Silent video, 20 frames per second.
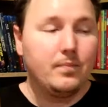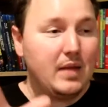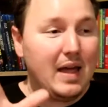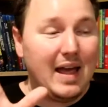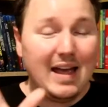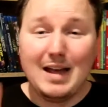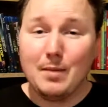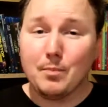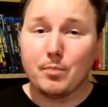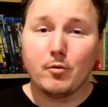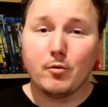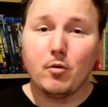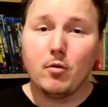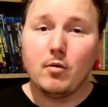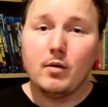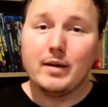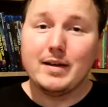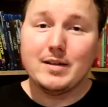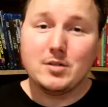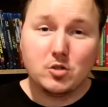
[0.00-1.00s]

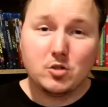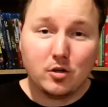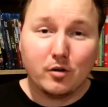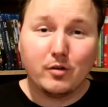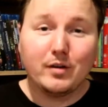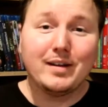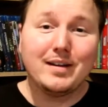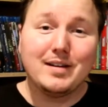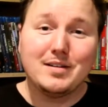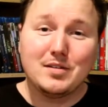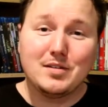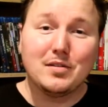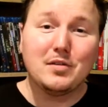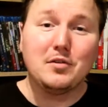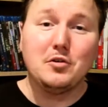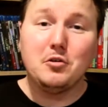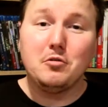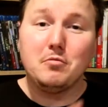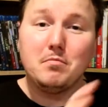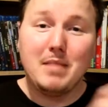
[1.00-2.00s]
April is turning into the
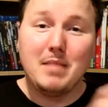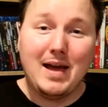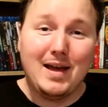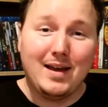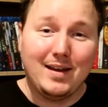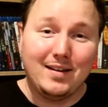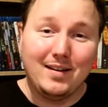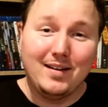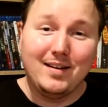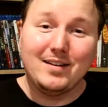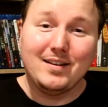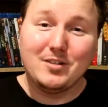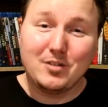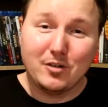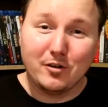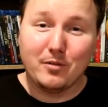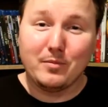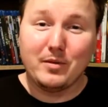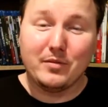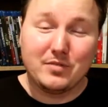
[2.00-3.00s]
new May in
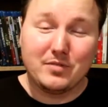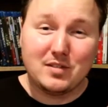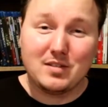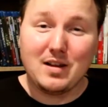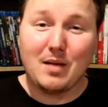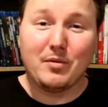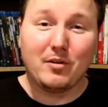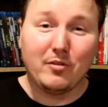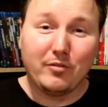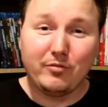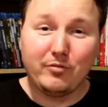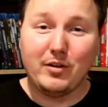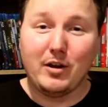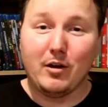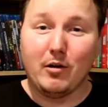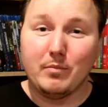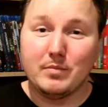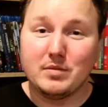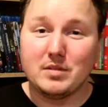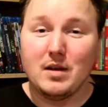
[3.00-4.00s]
terms of summer
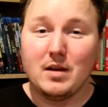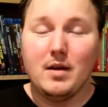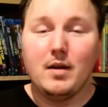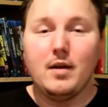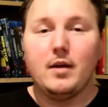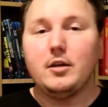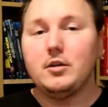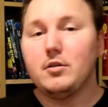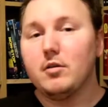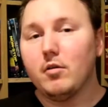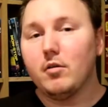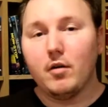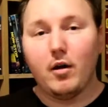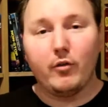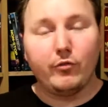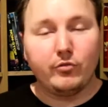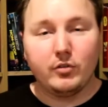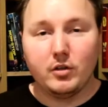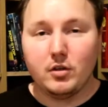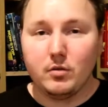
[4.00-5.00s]
films. A
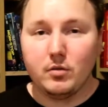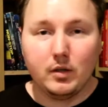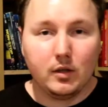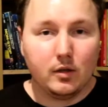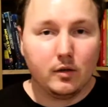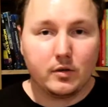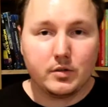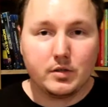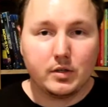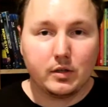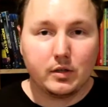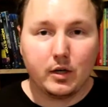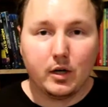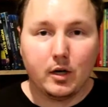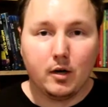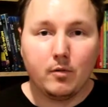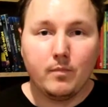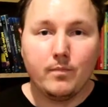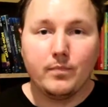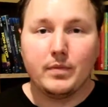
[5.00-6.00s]
few years ago,